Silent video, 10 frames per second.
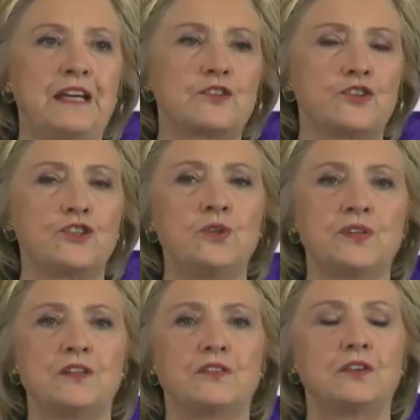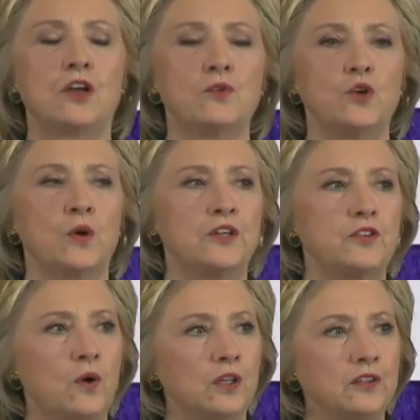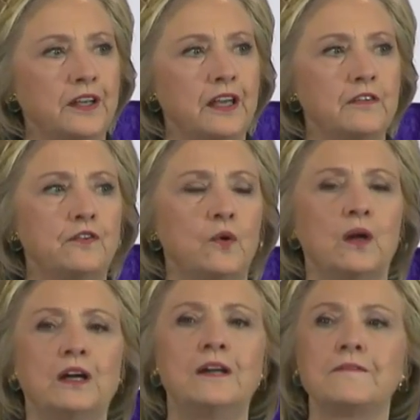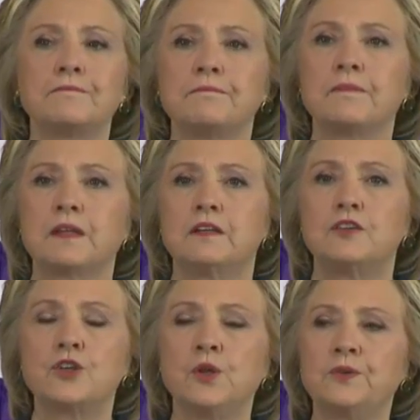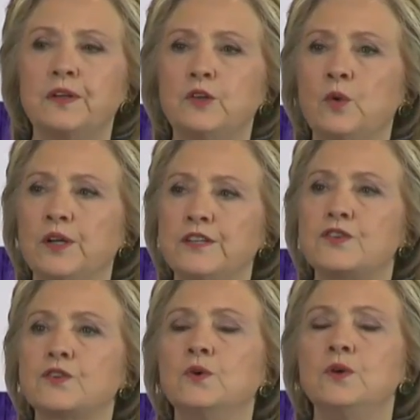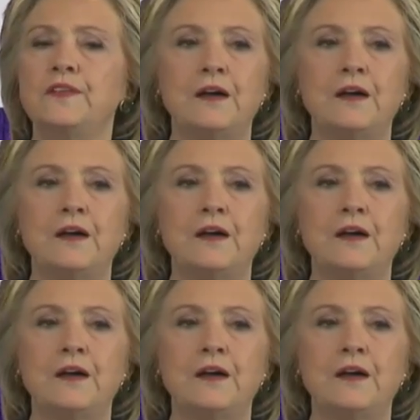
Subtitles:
Massachusetts, to go door to door looking for children who weren't in school.